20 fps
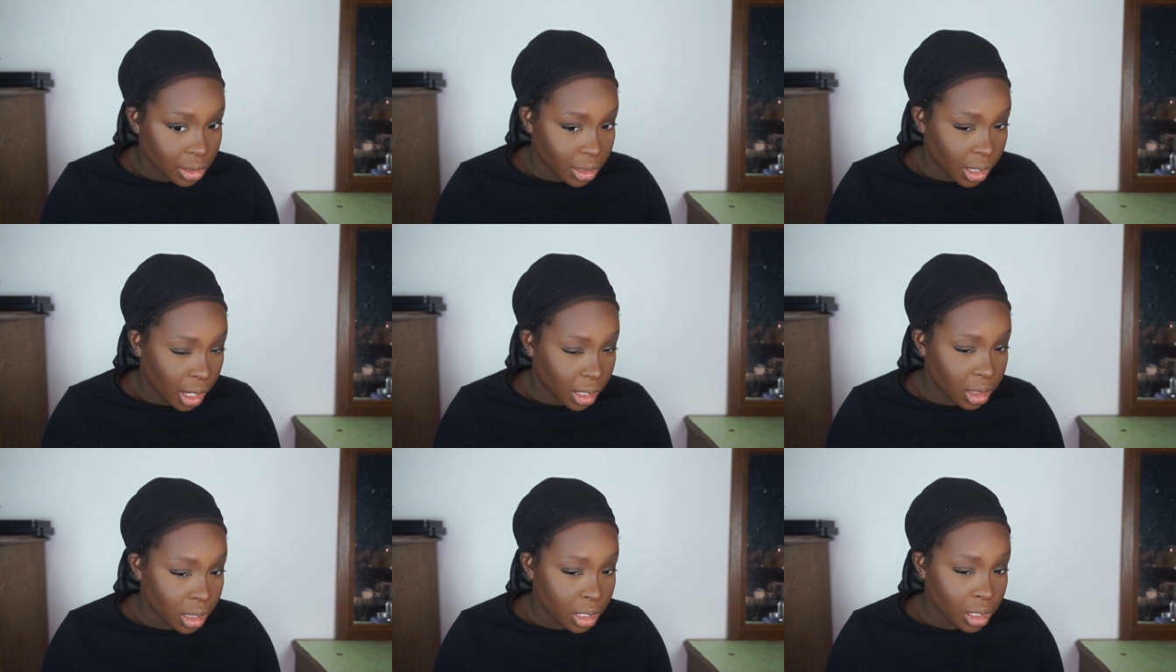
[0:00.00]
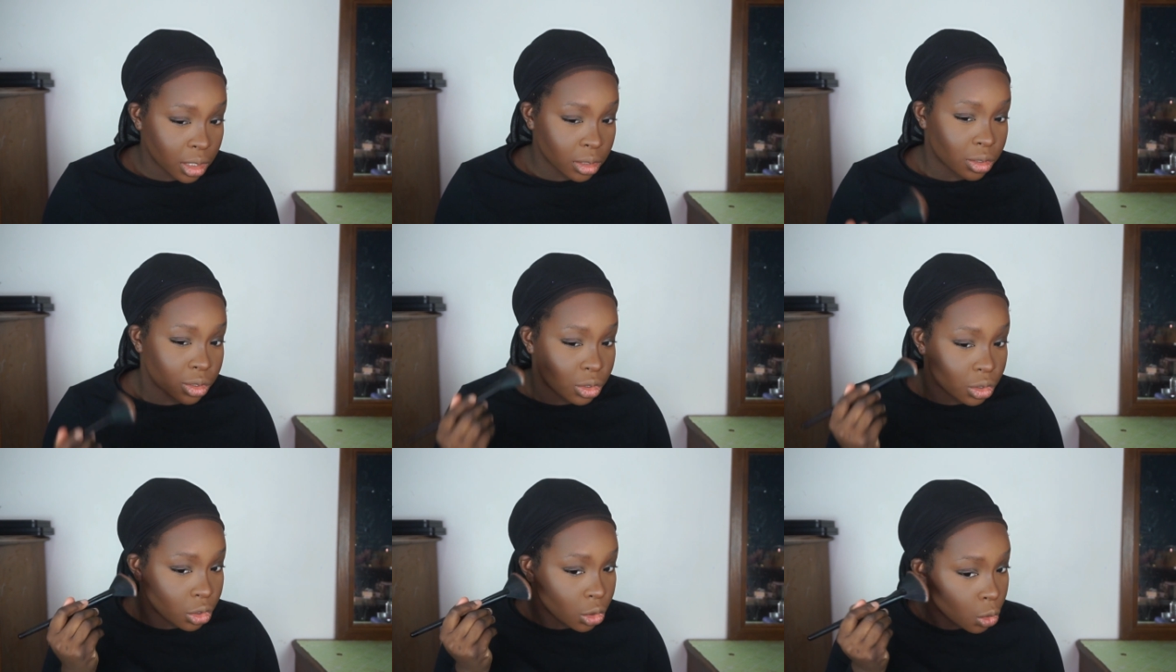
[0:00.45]
I think
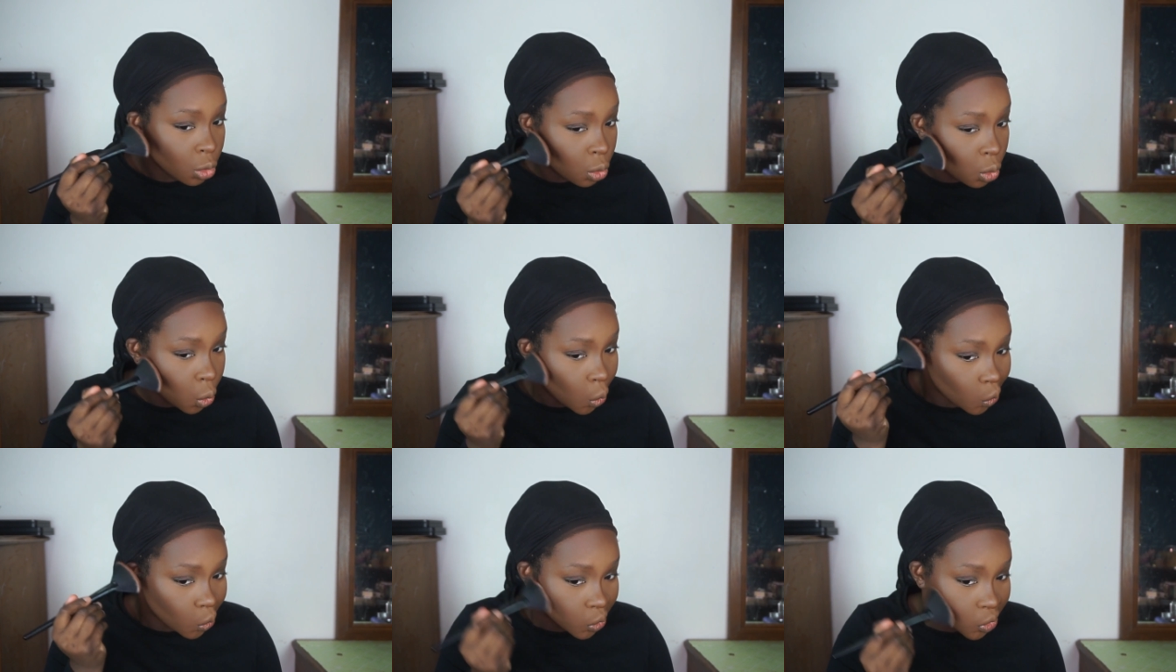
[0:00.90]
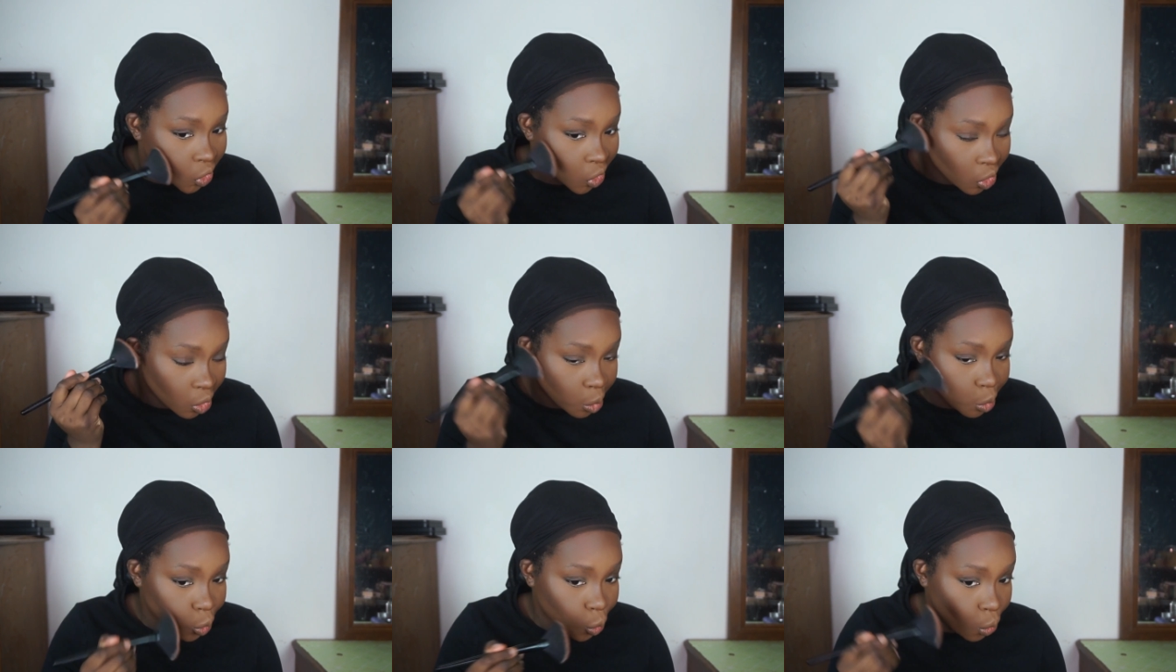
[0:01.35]
it's too cool to
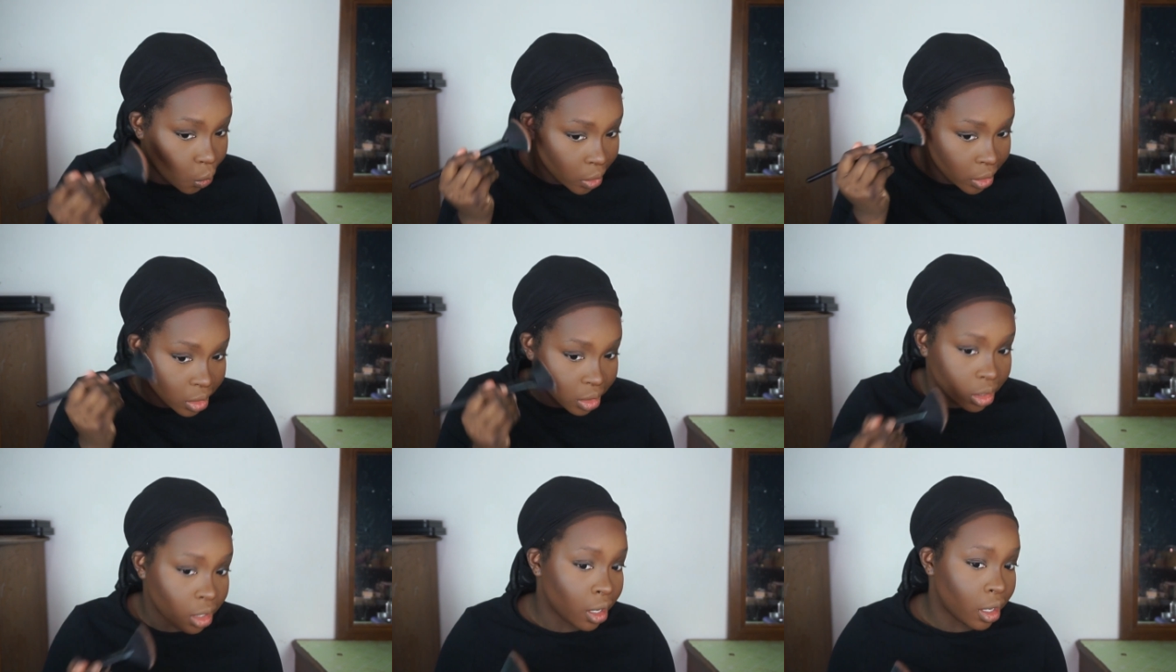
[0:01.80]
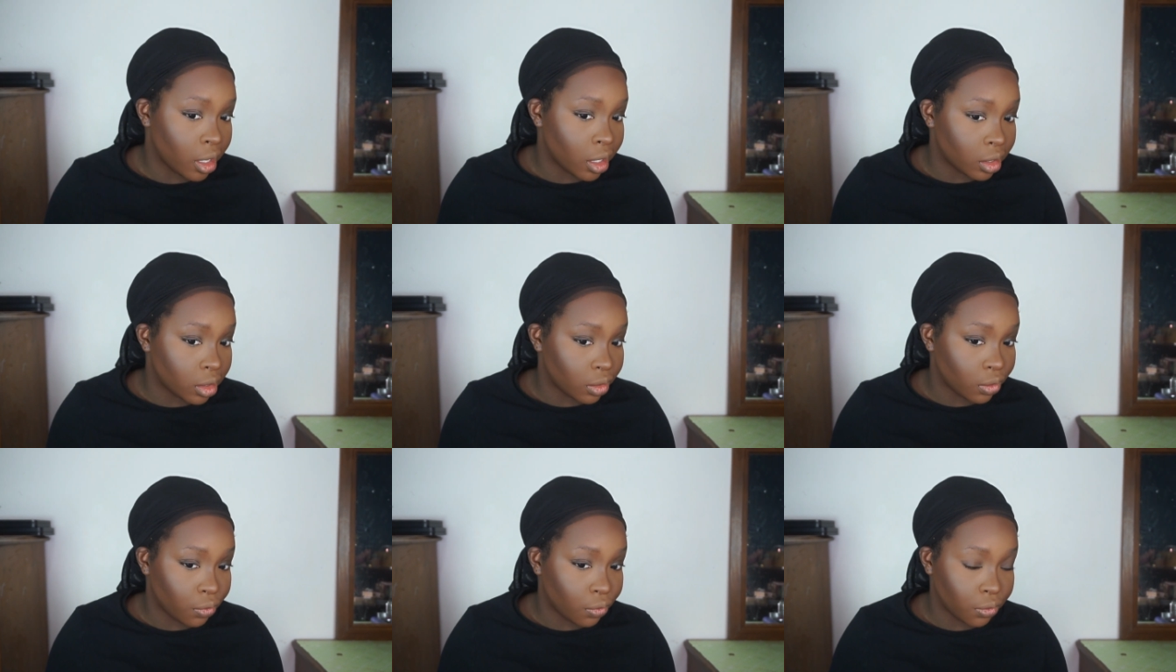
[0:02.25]
the point that
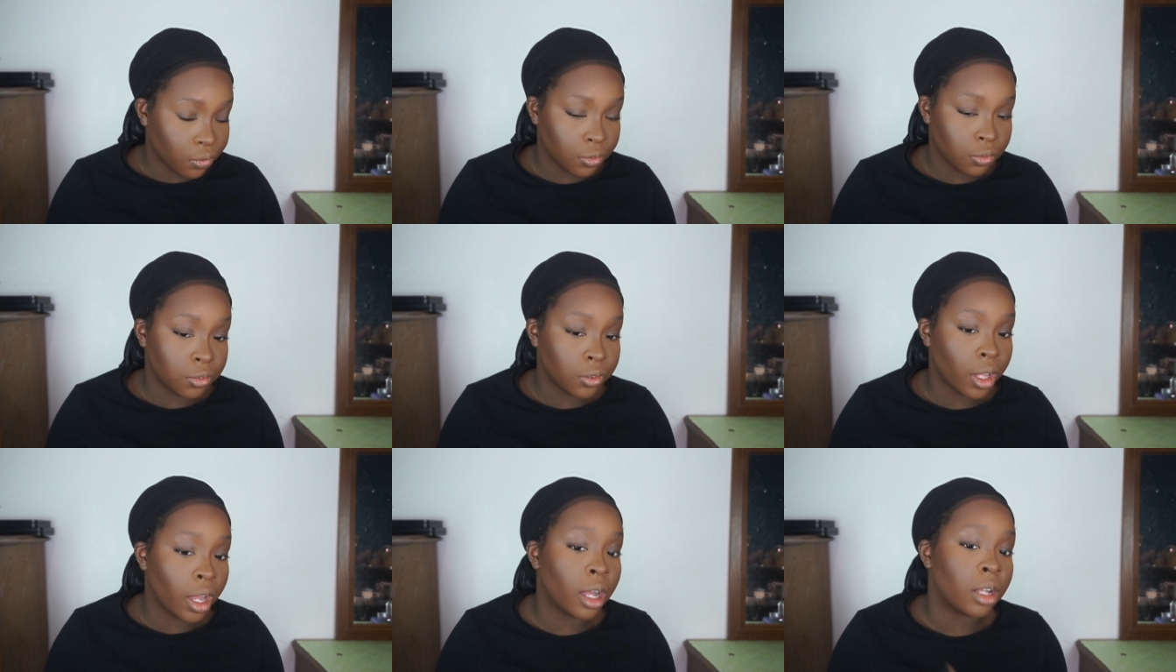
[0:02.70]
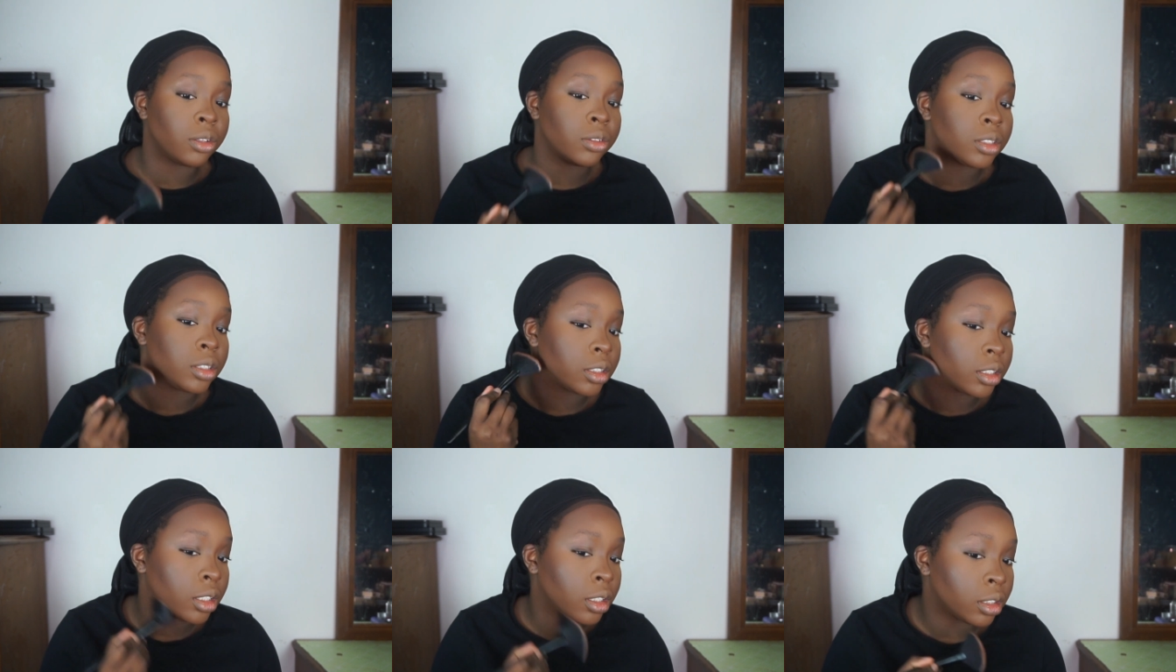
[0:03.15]
it's flat
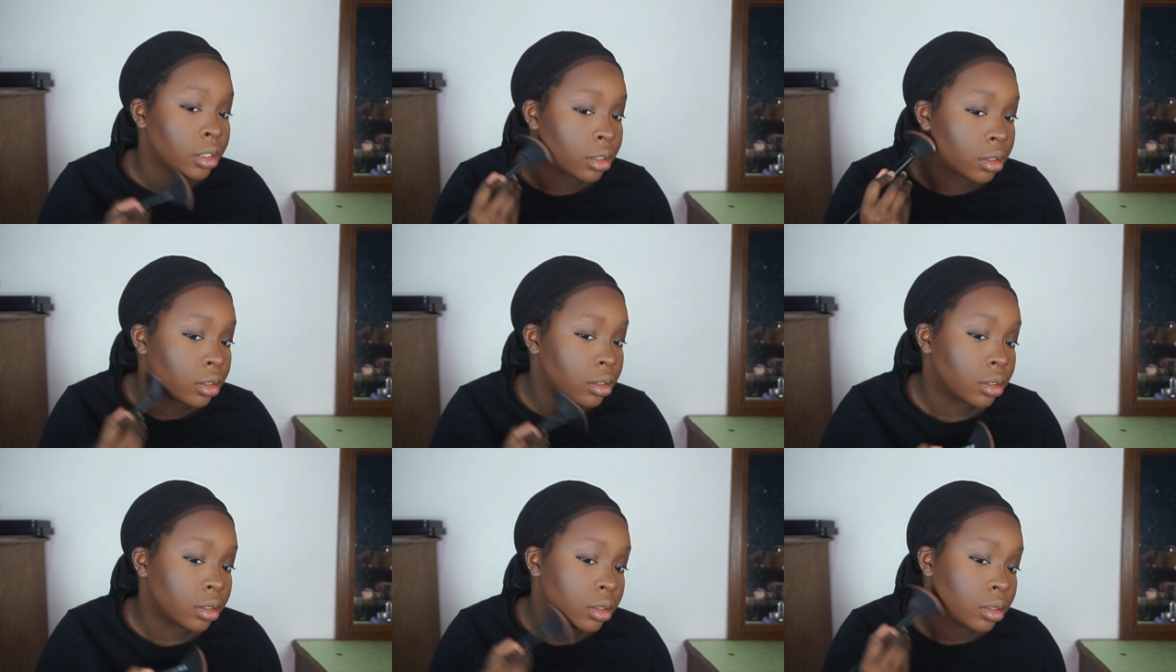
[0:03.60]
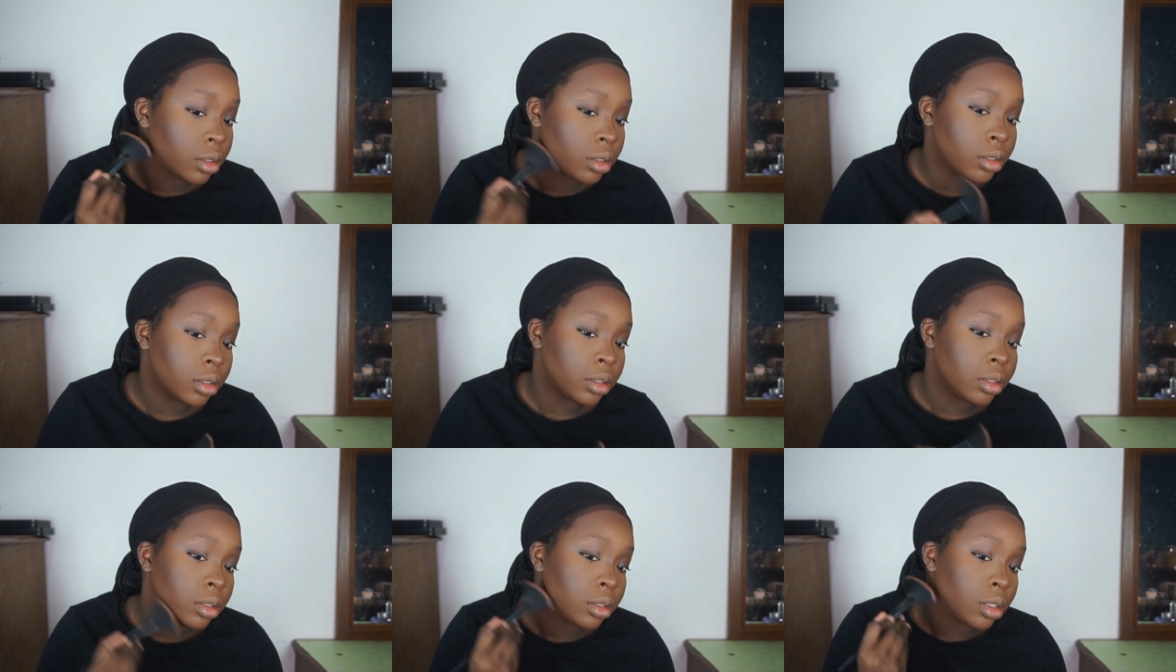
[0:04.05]
looking
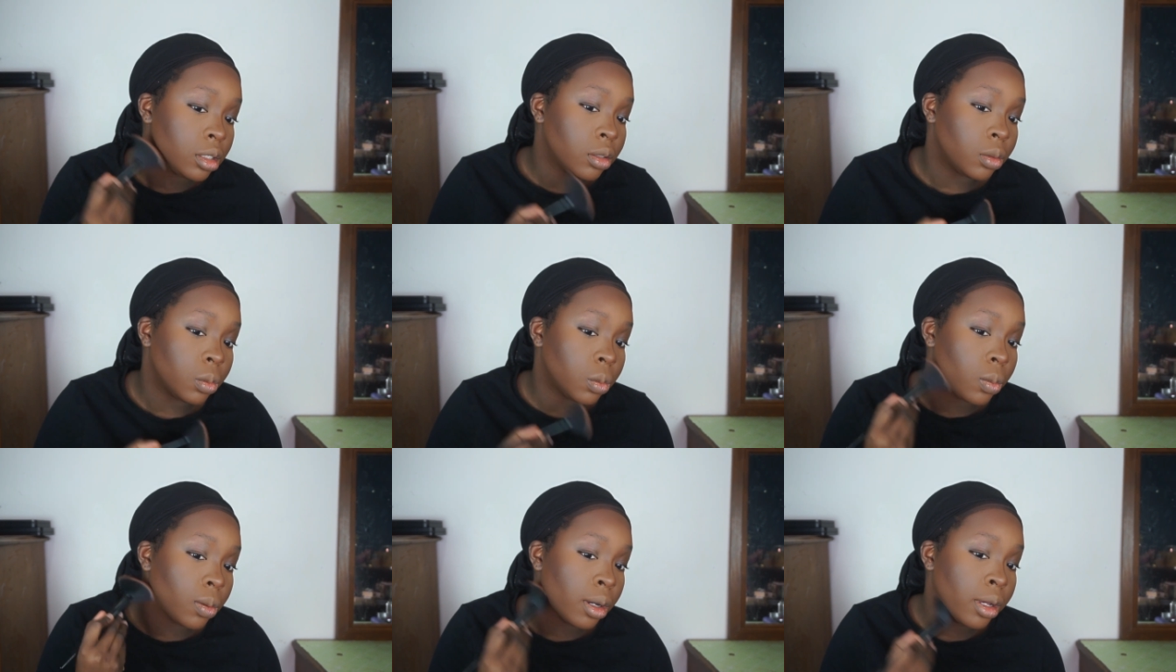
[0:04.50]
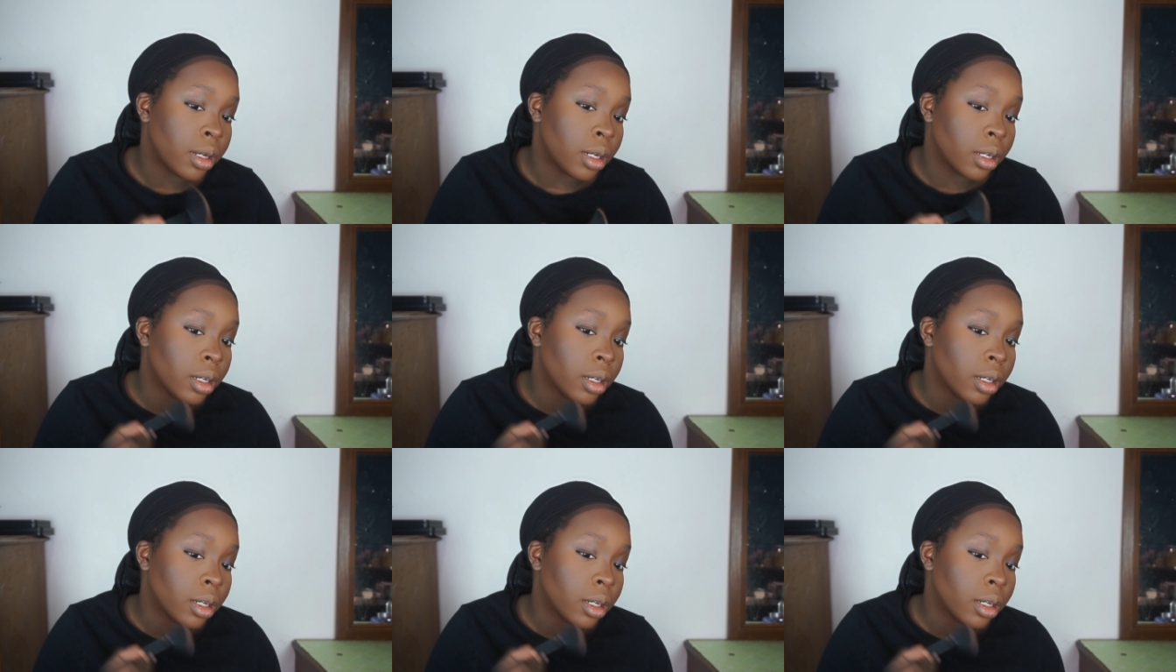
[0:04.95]
when